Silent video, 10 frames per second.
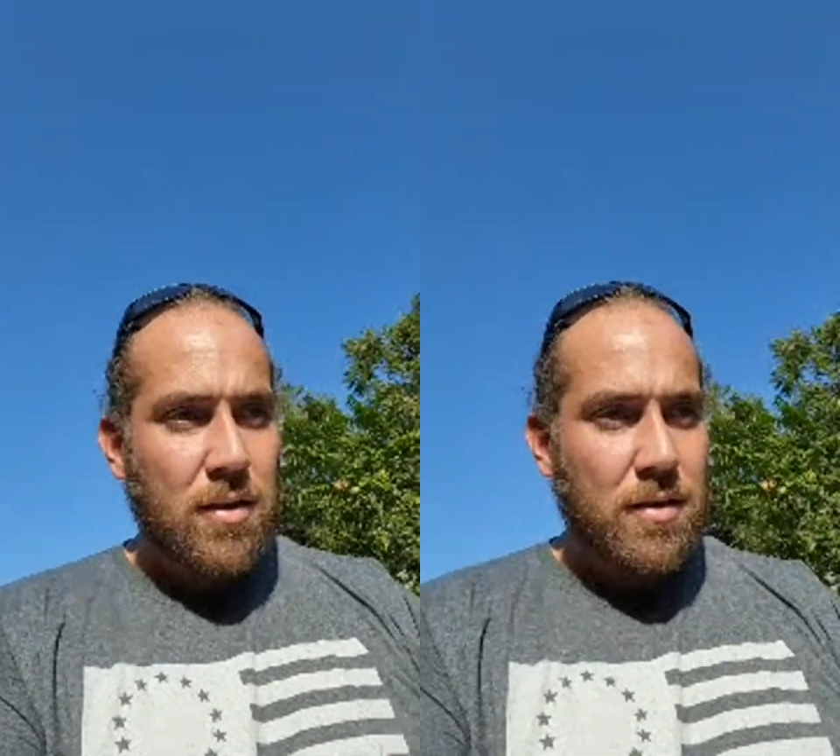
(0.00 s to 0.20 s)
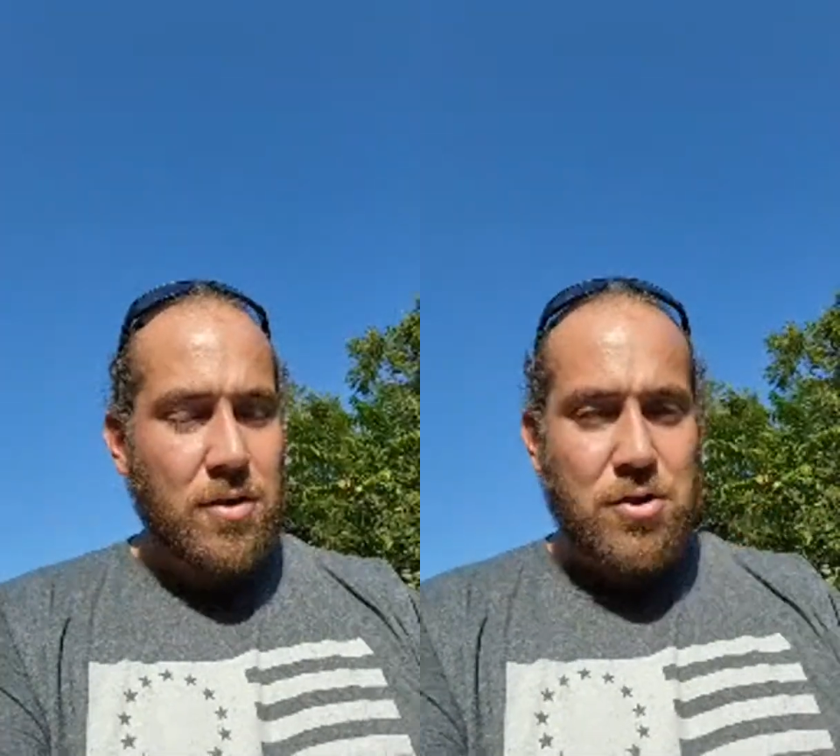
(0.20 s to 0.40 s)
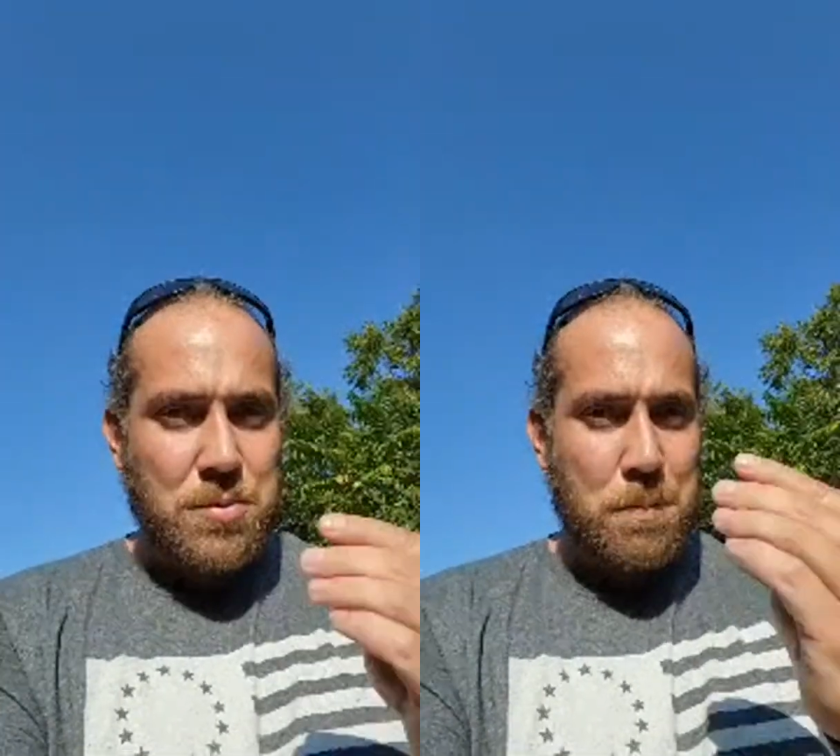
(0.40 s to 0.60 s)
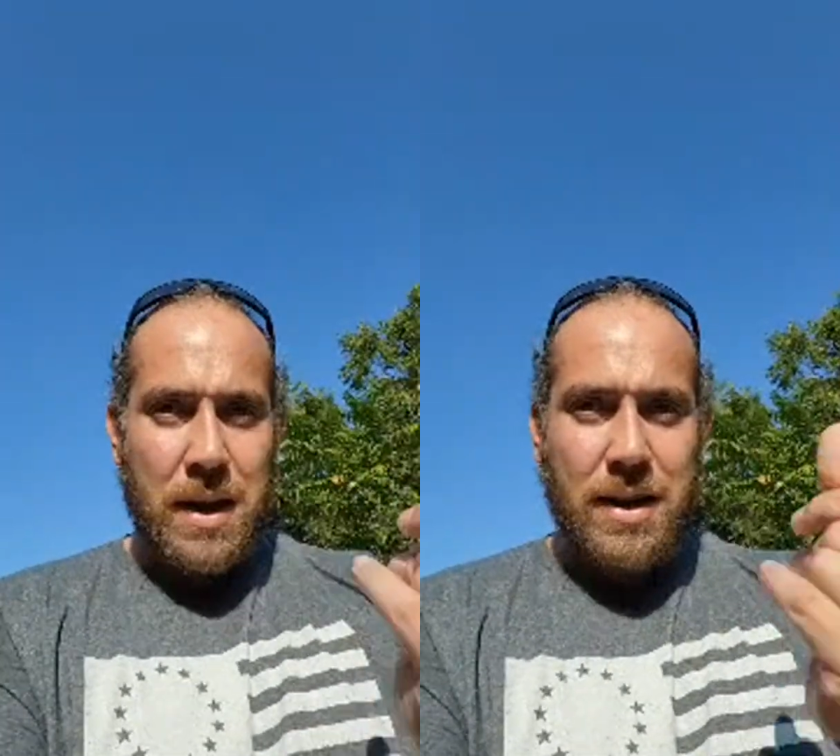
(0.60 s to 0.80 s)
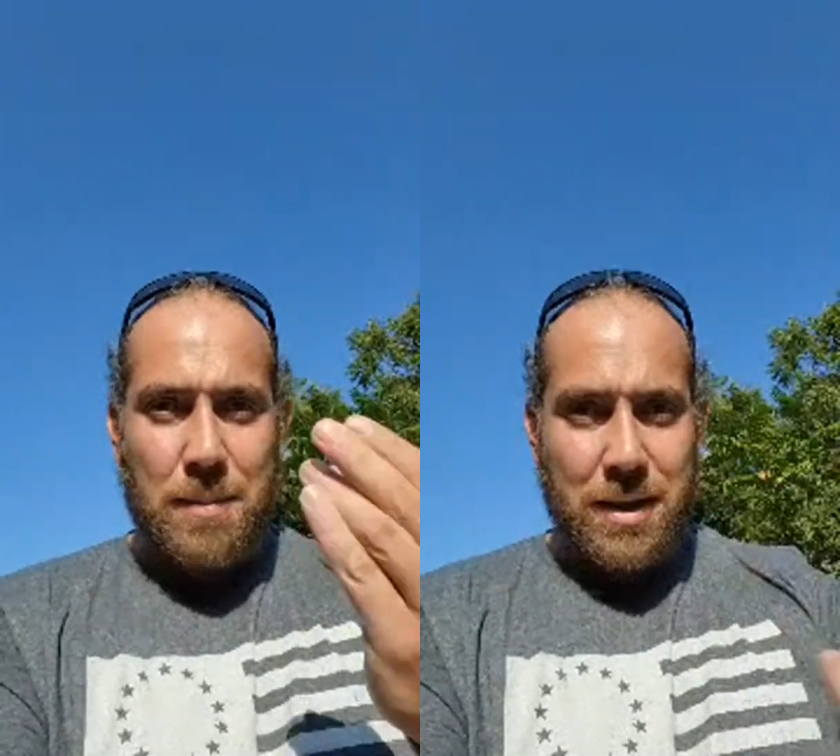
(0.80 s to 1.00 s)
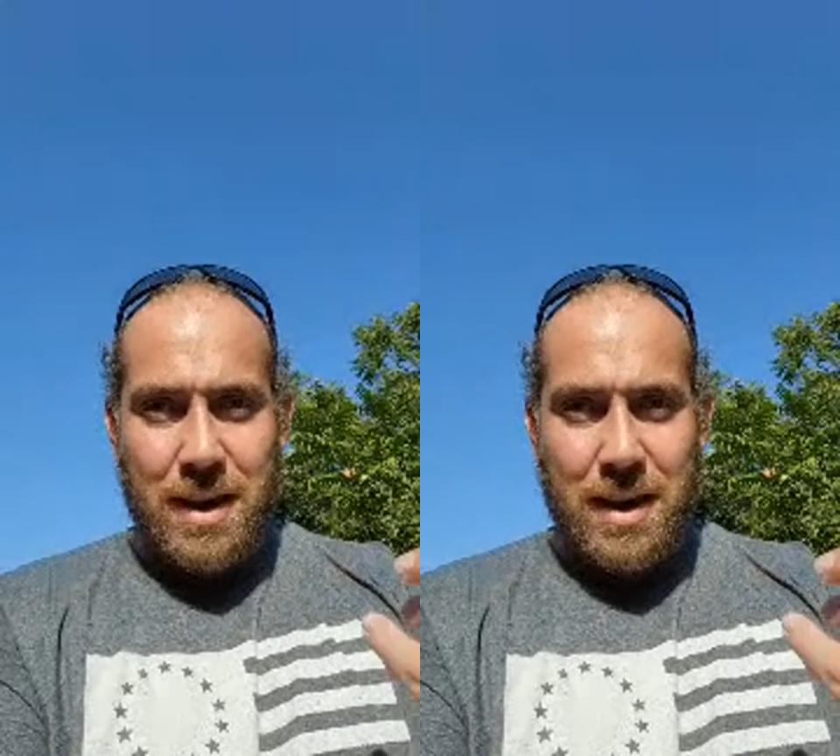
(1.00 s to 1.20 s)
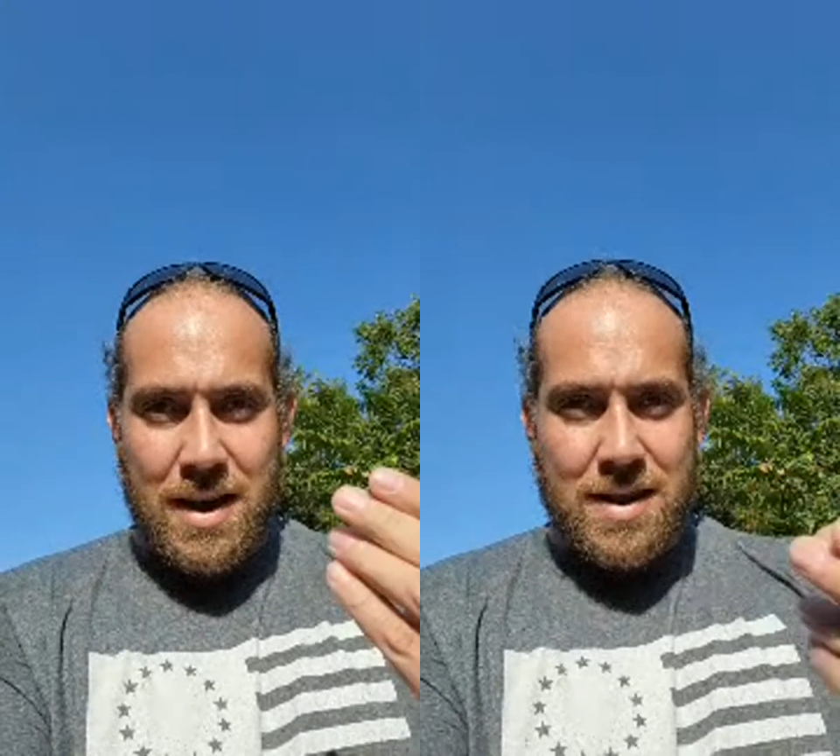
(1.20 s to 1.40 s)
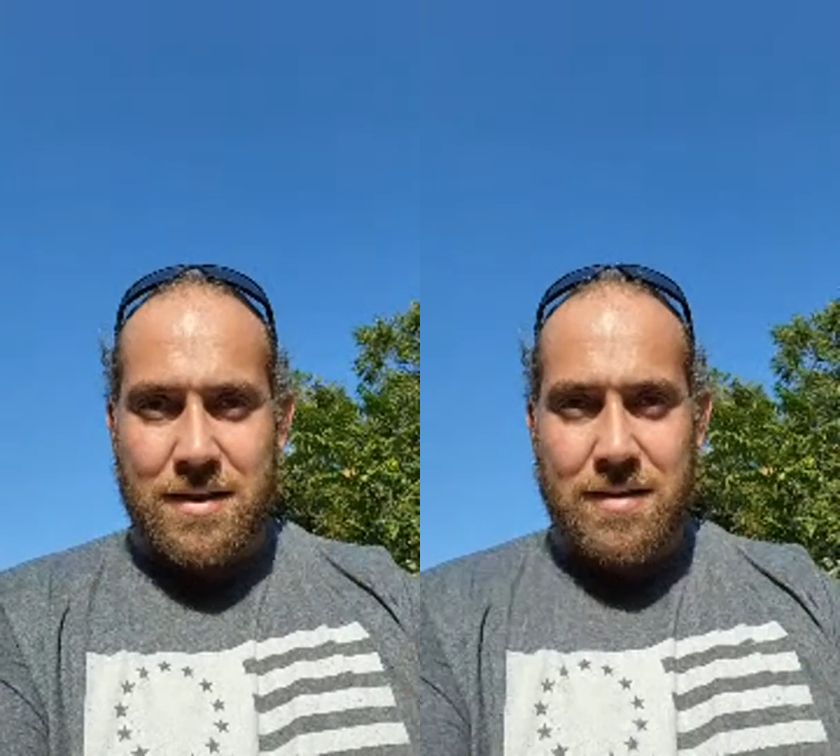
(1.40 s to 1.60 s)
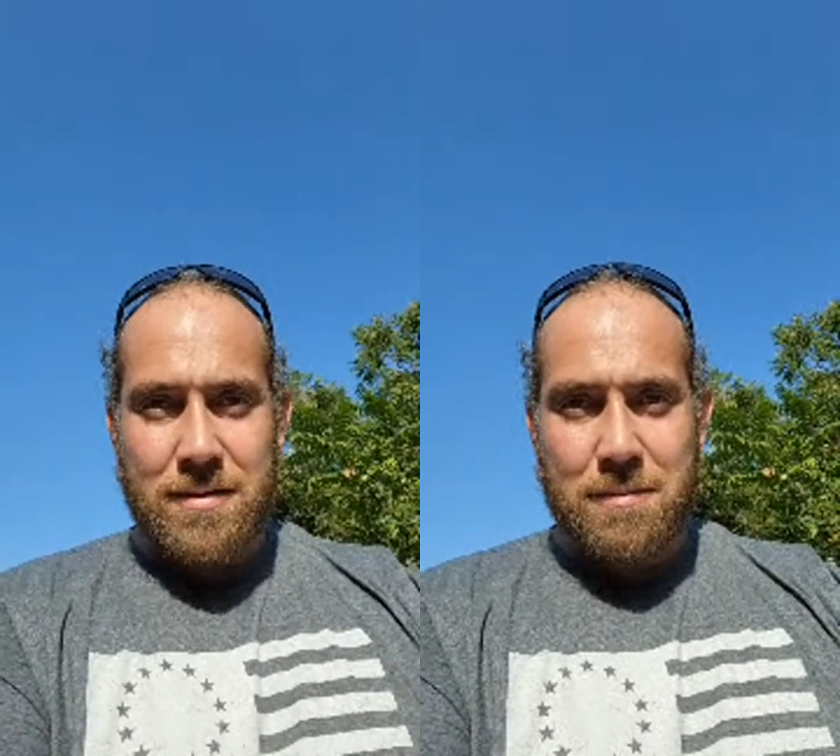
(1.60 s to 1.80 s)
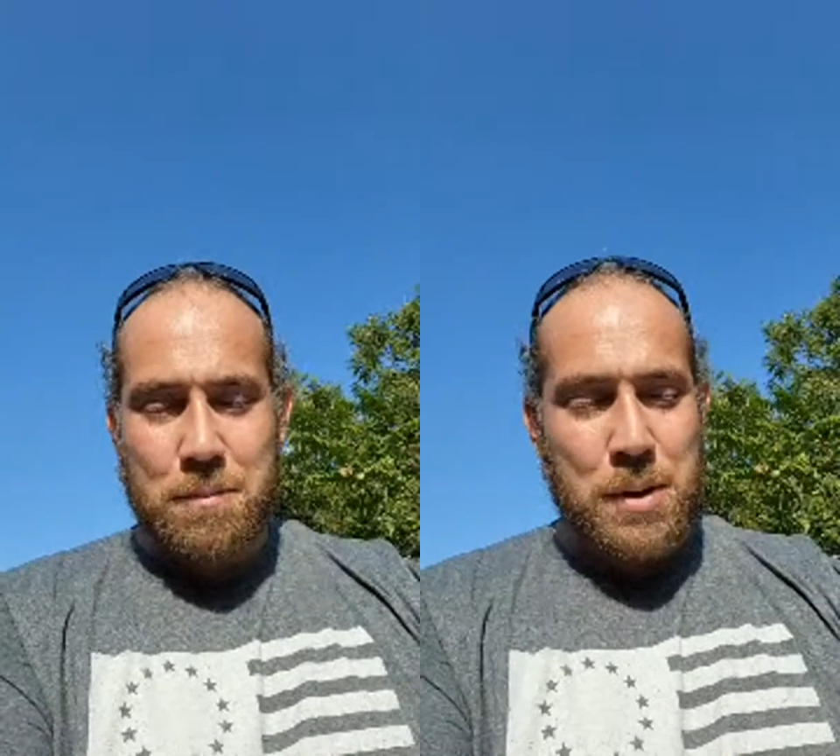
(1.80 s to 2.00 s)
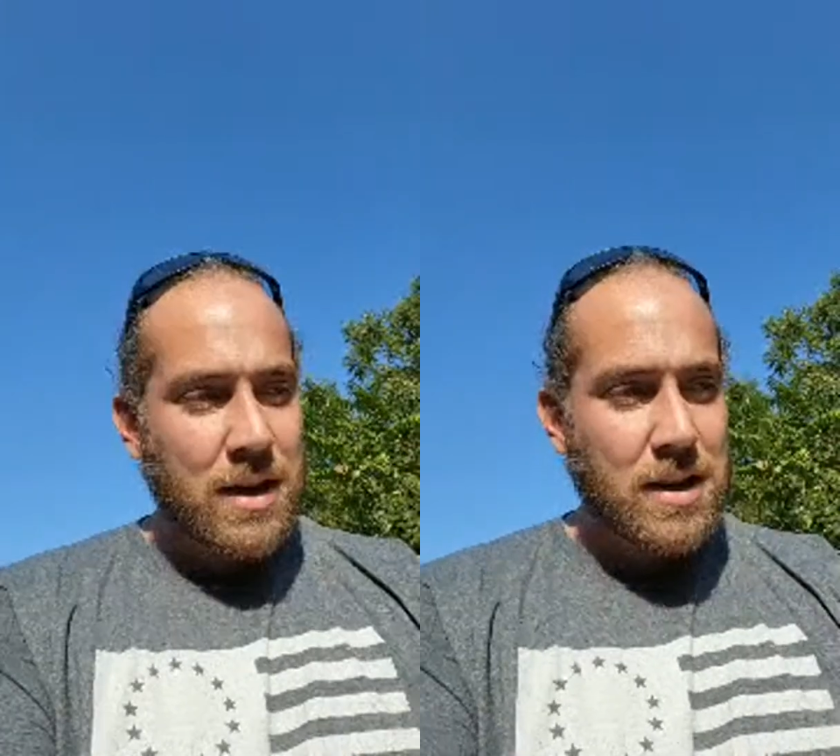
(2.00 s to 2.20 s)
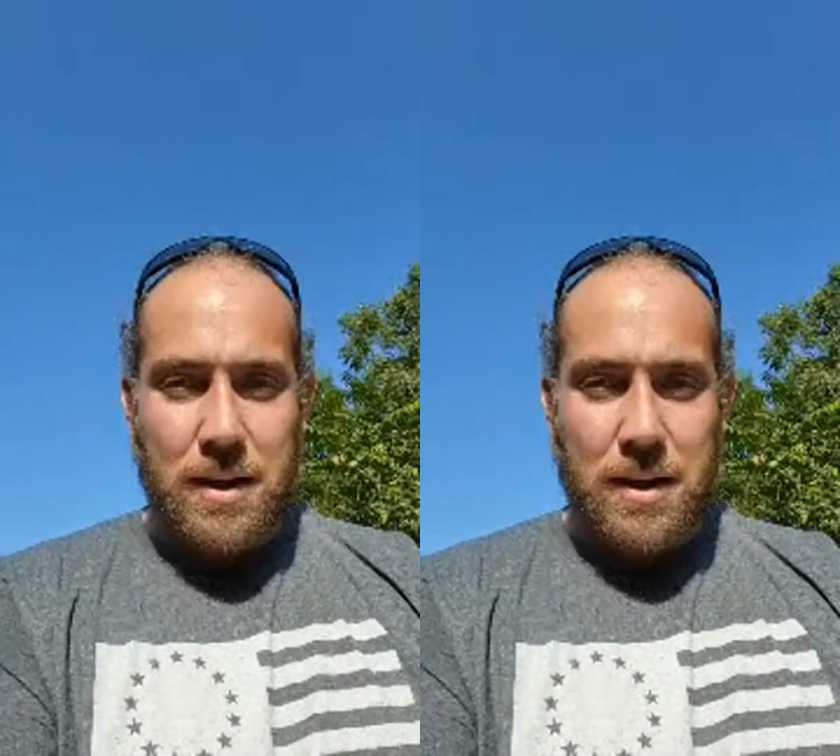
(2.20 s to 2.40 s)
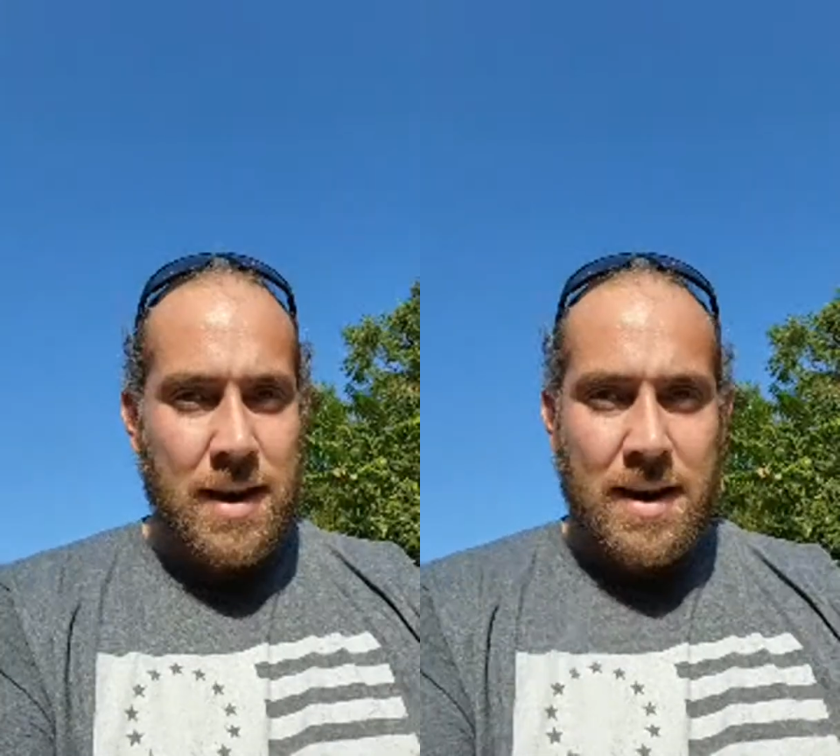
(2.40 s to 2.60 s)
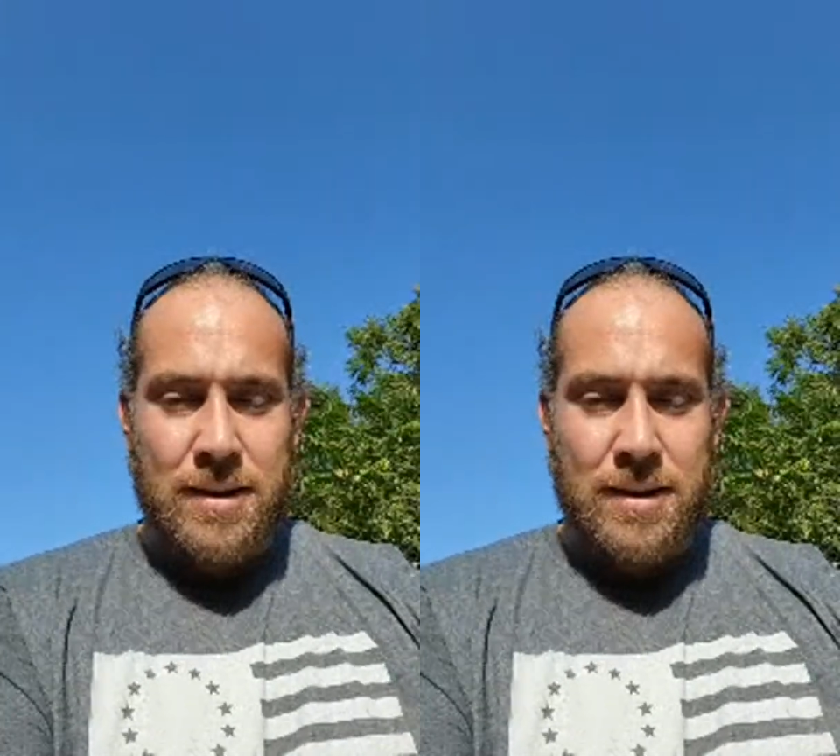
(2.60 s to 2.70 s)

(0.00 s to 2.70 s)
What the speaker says: just pick it up like that. Pick it up like that.